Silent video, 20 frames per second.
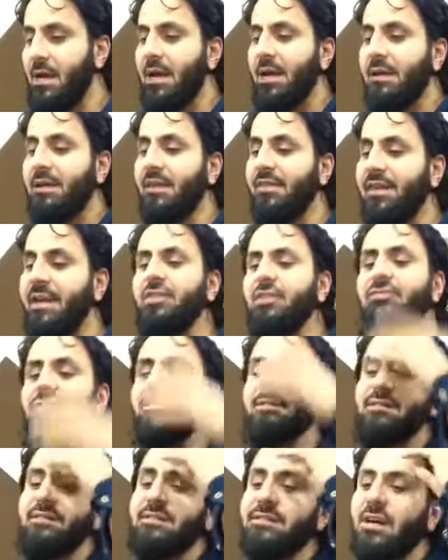Now, the
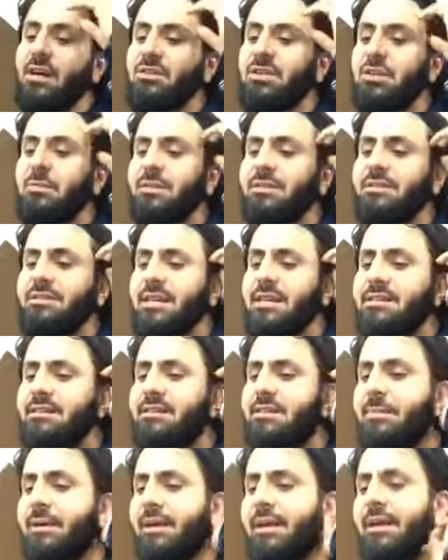interesting discussion about
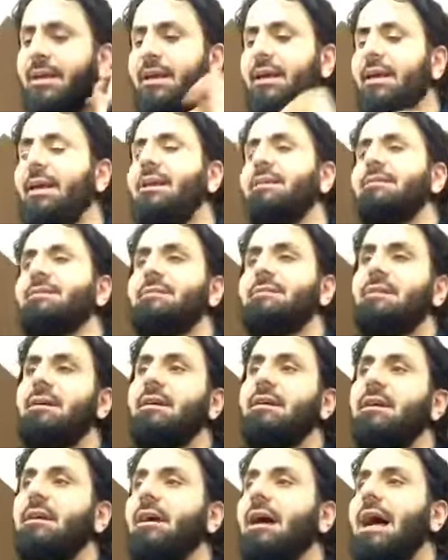testimony is,
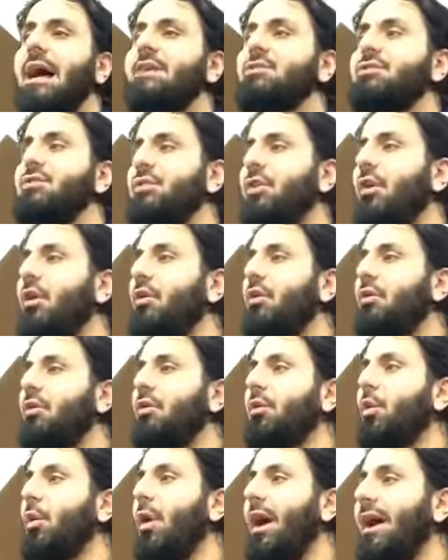as you know,
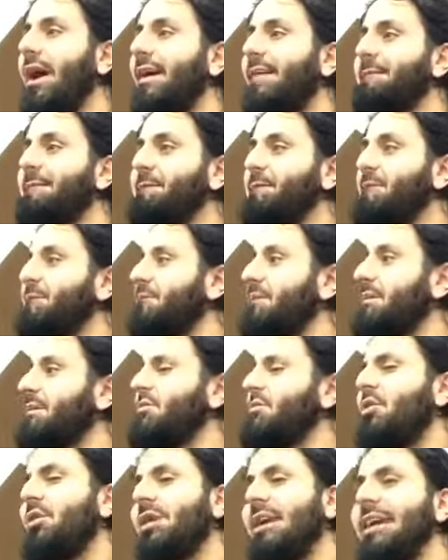quite,
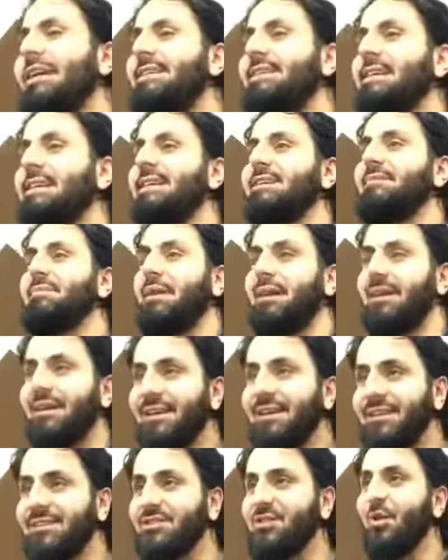not heated, but
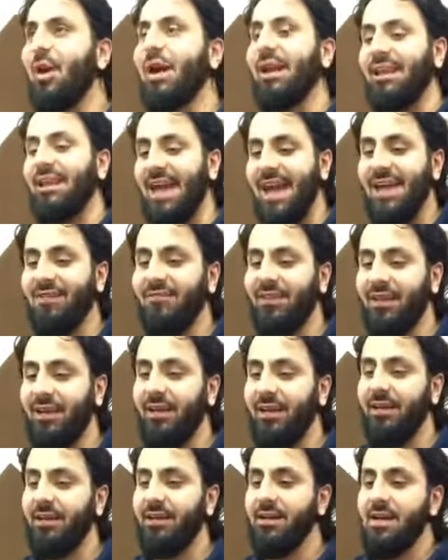it's quite
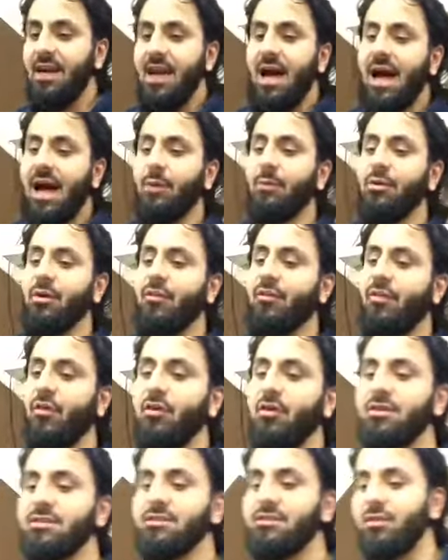lively. I want to
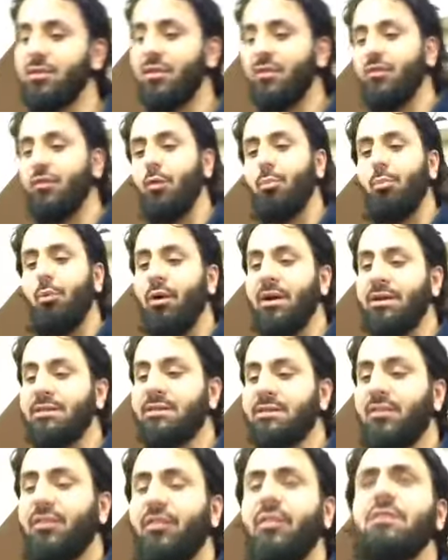focus on a few points.
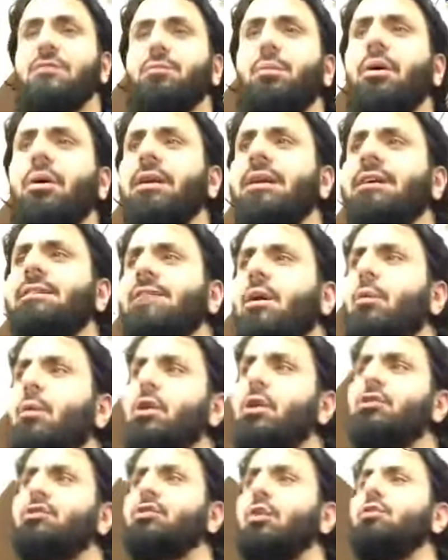The first point is, I want
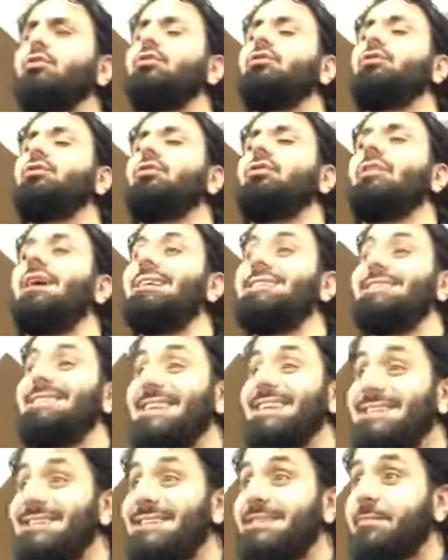to show to you that
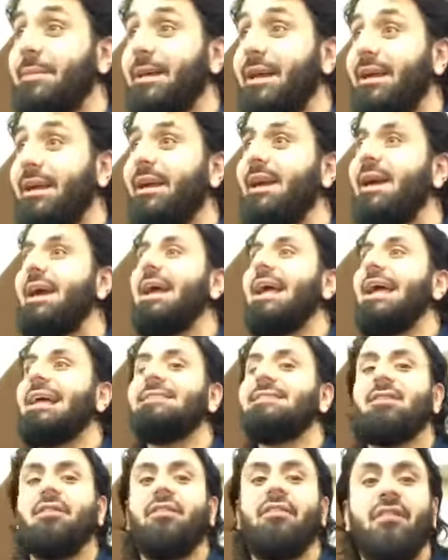testimony
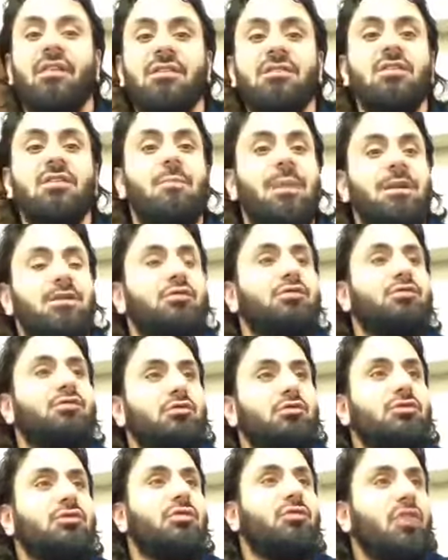is a fundamental
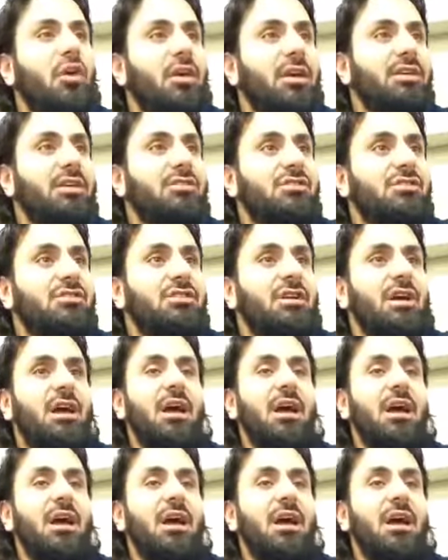source of knowledge.